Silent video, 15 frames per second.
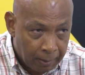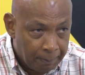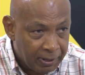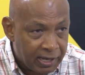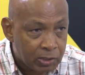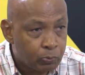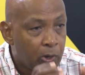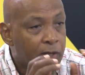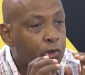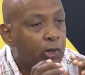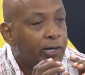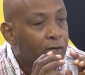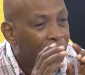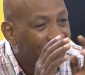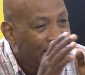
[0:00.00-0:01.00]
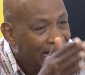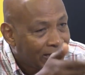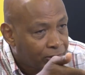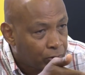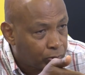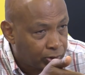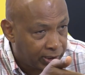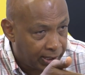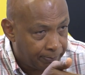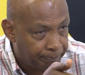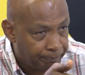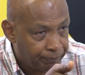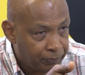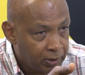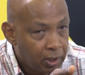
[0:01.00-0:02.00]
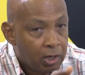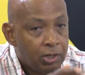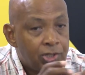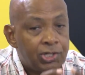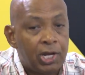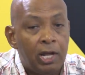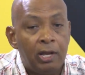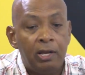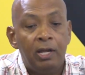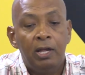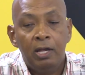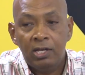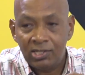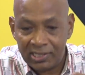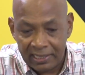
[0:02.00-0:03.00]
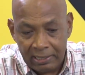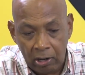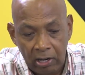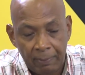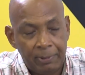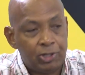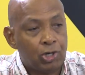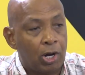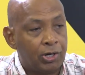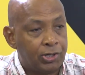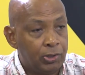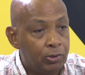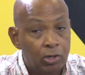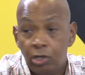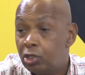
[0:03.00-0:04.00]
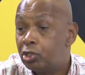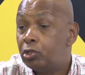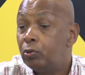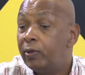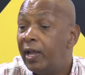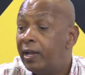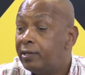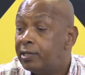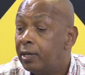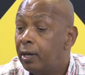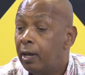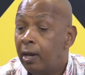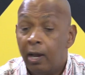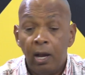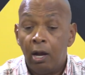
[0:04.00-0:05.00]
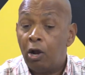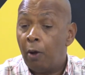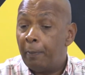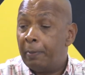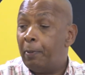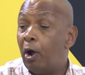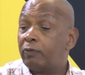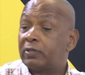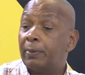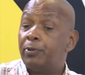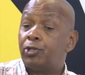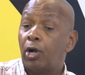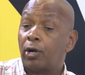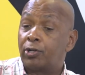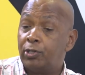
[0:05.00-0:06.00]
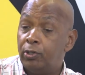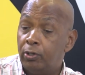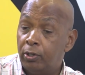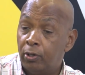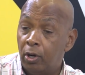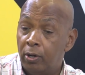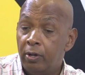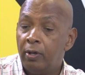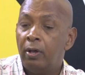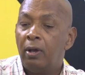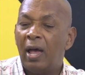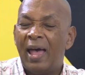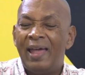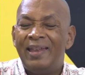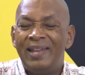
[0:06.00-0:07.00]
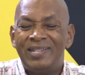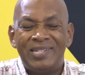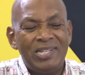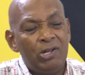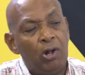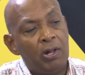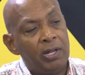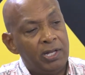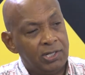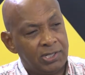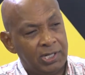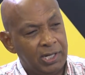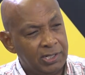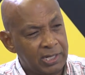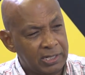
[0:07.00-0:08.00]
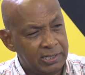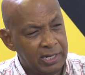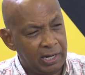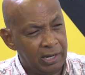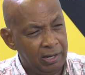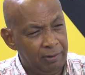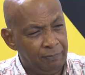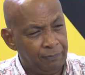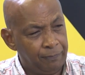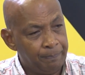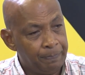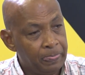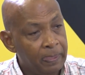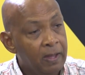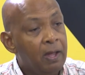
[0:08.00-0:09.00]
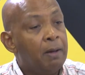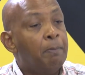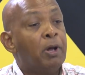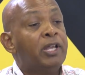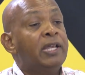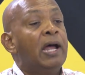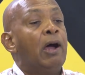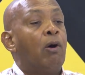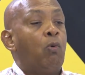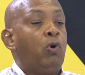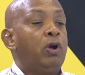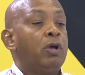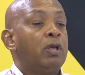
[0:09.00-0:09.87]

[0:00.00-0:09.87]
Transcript: because we are trying to get through to them, son, sit down, let me talk to you. Student, come in after and talk to you. And they see all these things as negative. But now,